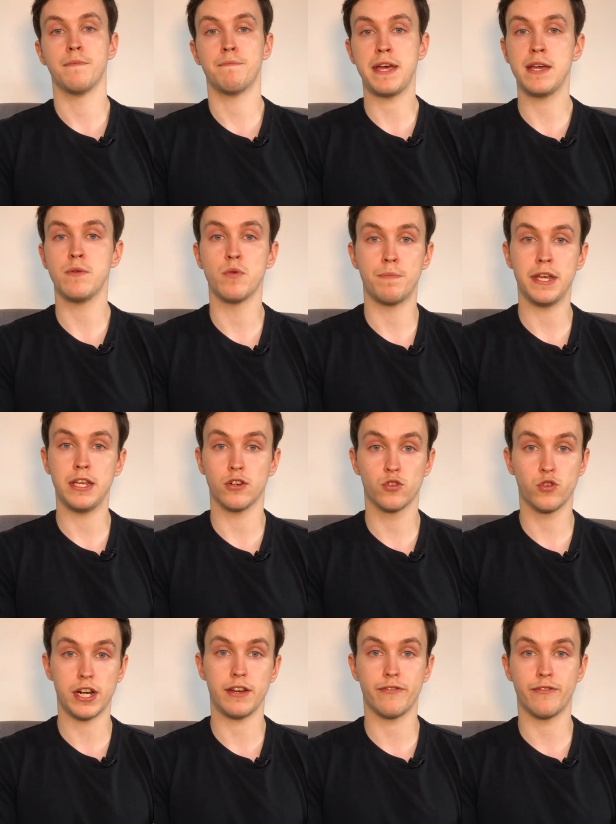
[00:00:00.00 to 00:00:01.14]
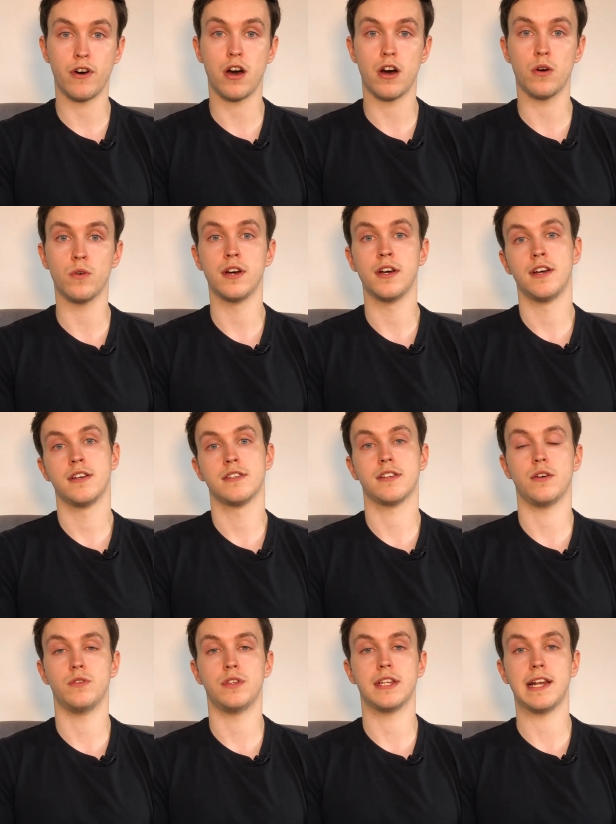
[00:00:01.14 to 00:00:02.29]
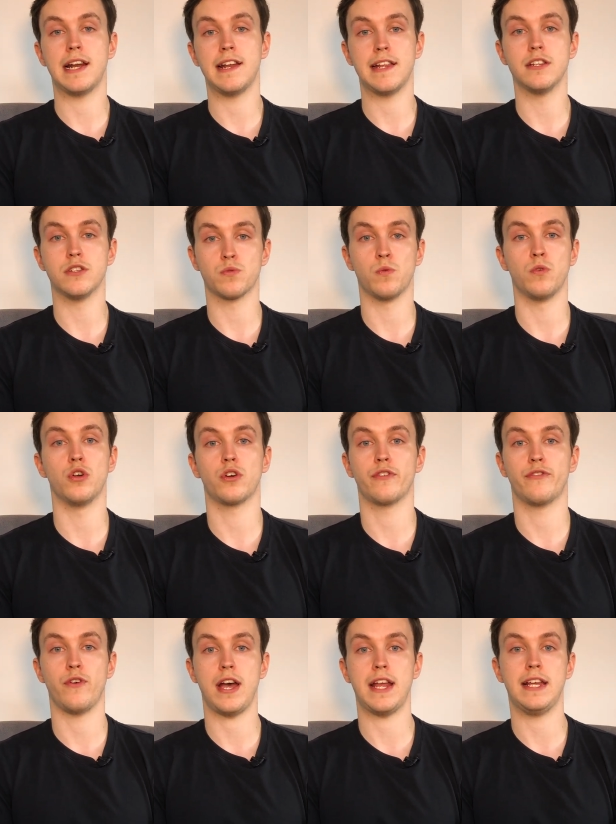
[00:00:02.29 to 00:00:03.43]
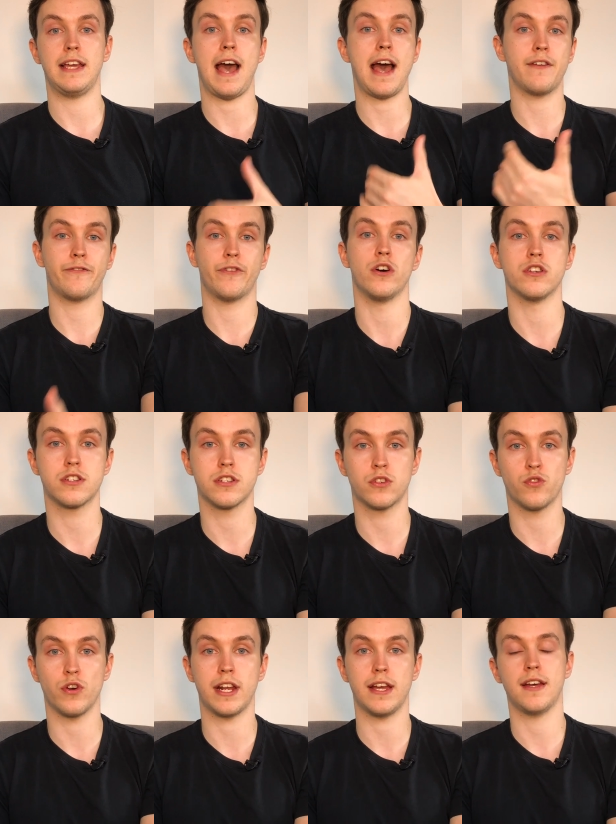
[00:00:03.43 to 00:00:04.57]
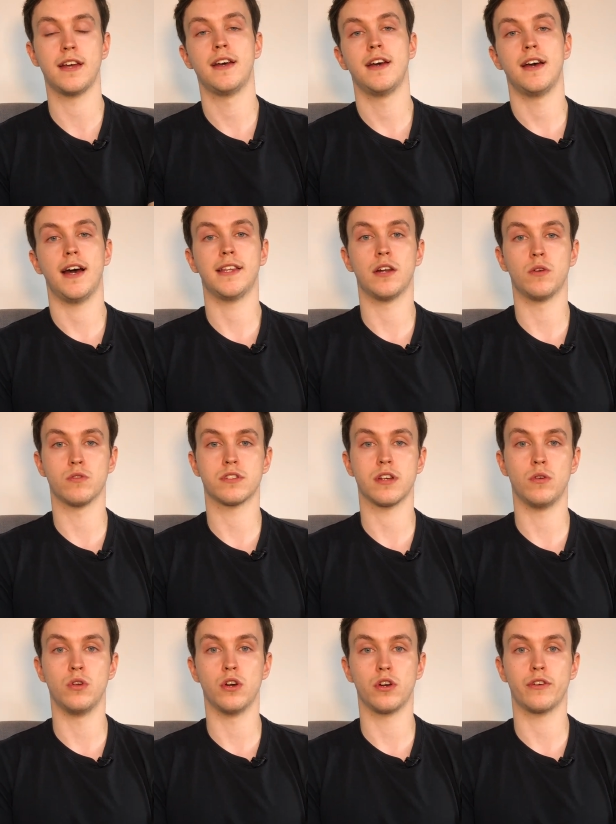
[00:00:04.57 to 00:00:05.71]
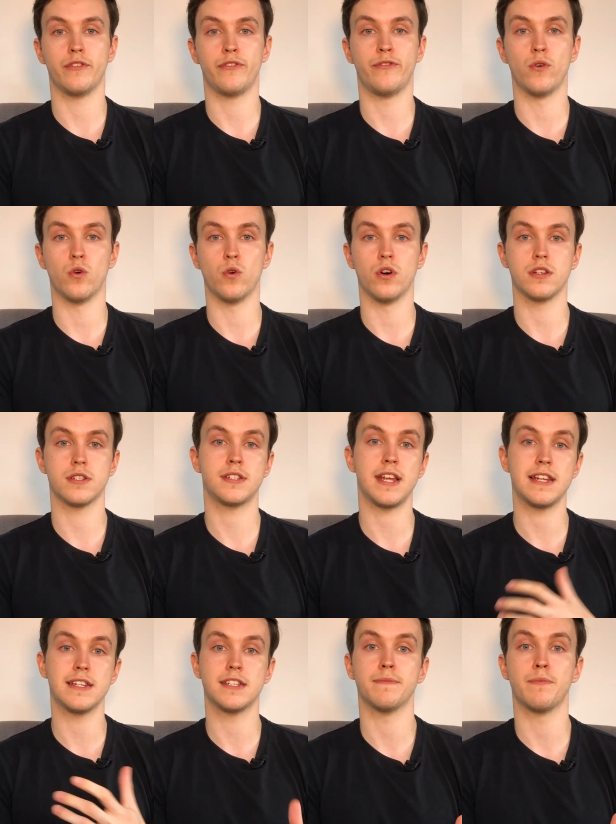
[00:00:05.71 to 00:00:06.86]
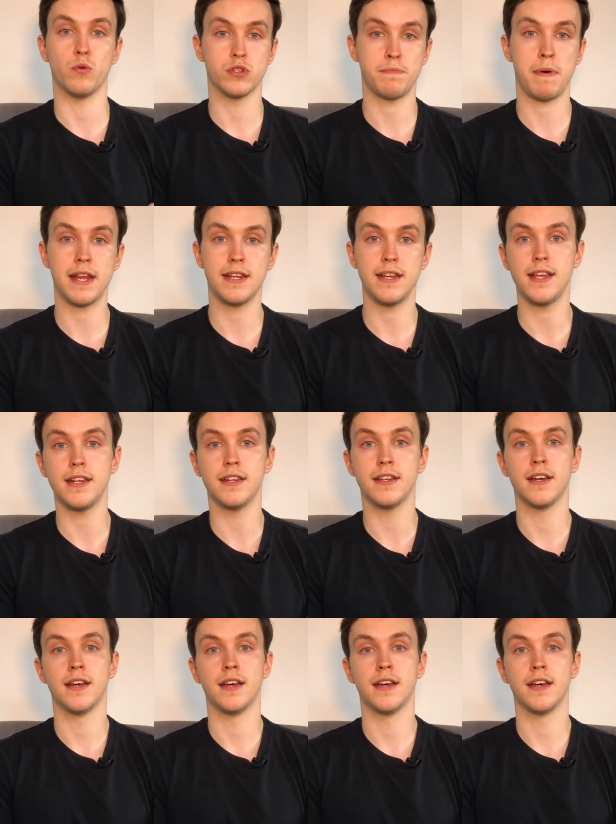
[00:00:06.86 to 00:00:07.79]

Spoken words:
B would be your credit file, so that the lenders will look for any adverse credit and they'll also look for sensible spending.